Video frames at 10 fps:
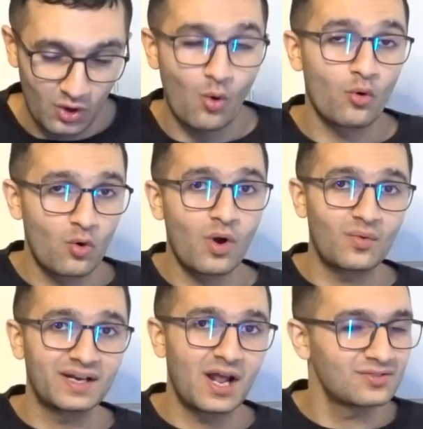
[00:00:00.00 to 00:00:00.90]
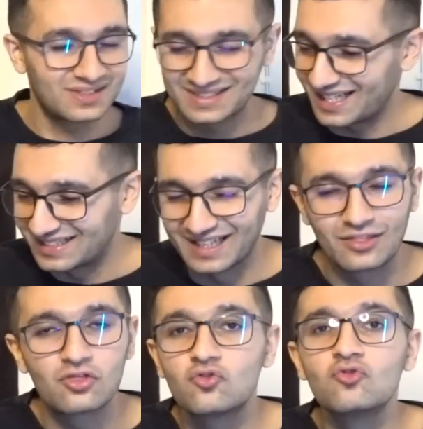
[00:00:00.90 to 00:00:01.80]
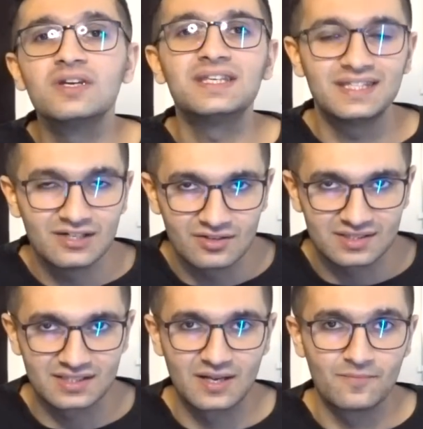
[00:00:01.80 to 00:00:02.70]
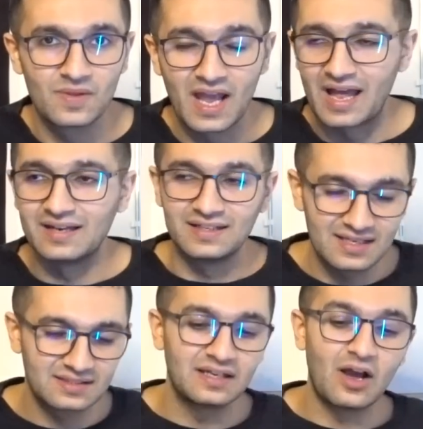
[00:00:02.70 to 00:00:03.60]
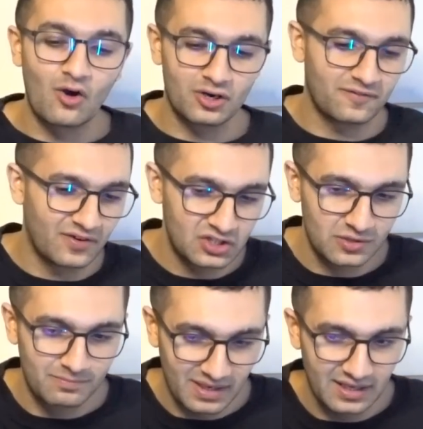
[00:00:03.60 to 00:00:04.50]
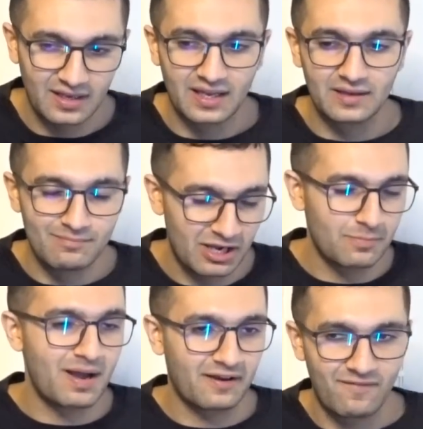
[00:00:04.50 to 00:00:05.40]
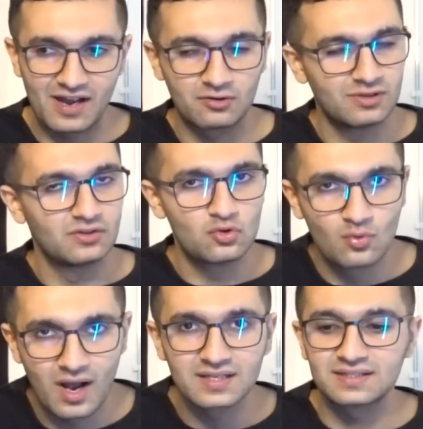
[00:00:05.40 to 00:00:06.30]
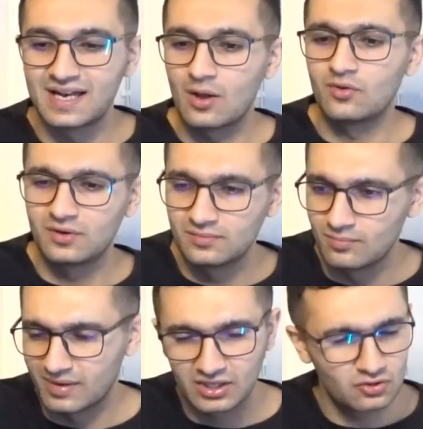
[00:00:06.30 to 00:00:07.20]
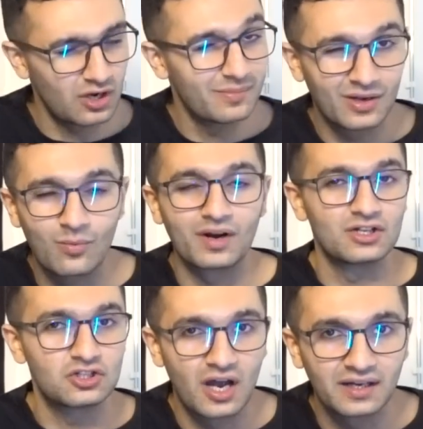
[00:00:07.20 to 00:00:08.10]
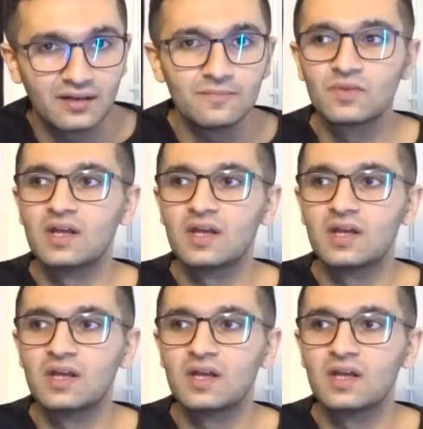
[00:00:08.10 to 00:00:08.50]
want to order one right now, it's going to take 3 years. And yes, they already finished up making a mega pack factory in the US. Now they're trying to make one in China.